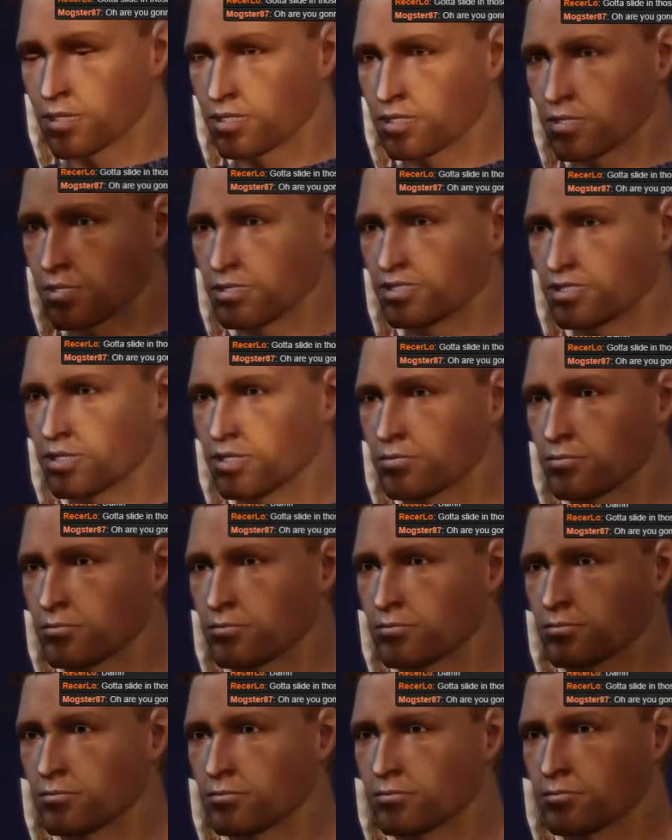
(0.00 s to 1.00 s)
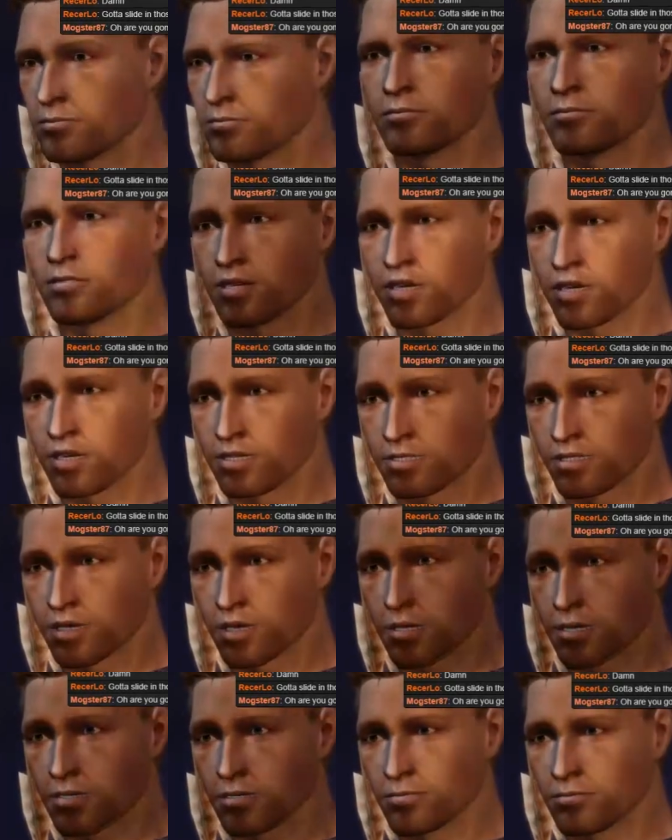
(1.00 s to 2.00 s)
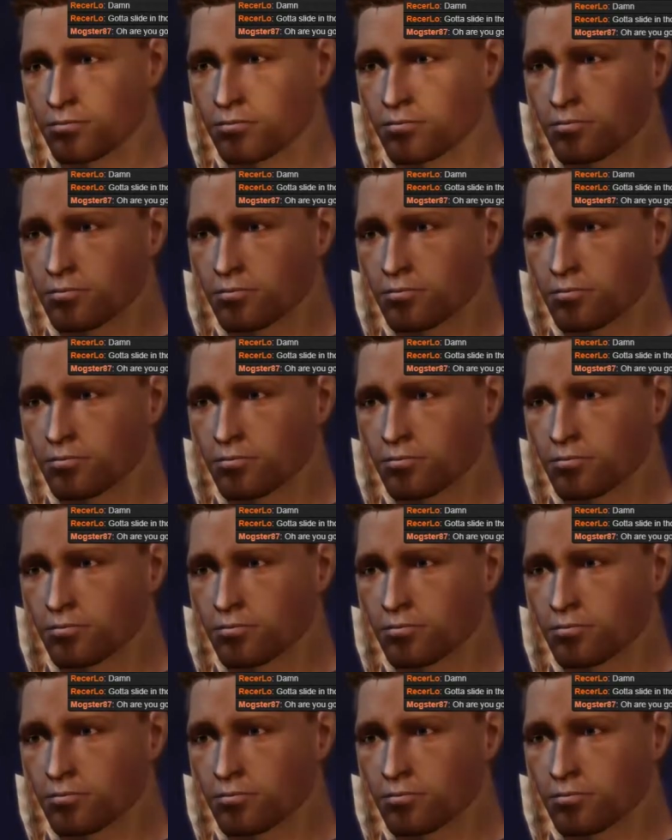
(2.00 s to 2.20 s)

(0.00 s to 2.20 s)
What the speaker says: What do you need? Ask away.